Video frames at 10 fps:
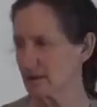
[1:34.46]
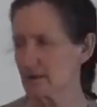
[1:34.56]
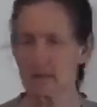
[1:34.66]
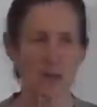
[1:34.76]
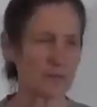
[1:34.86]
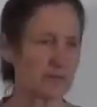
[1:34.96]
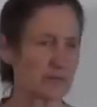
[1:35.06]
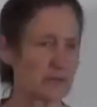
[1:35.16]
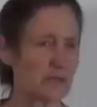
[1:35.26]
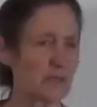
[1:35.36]
some
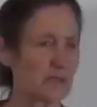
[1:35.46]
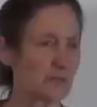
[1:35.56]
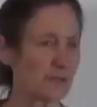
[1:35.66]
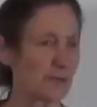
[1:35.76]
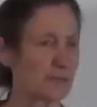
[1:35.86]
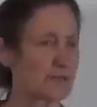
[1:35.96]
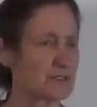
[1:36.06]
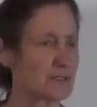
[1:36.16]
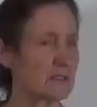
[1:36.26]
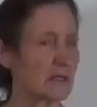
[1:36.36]
of the healing
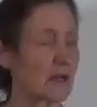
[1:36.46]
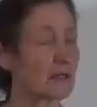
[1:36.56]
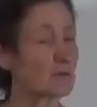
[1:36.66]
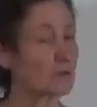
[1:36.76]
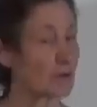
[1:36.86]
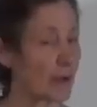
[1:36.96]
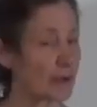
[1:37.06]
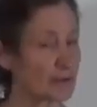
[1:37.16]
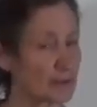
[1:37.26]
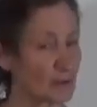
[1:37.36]
properties in the onion will go
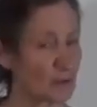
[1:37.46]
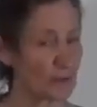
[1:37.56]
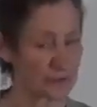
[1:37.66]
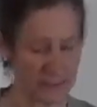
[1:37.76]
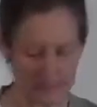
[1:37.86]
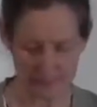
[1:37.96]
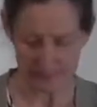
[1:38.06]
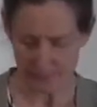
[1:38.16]
into the water.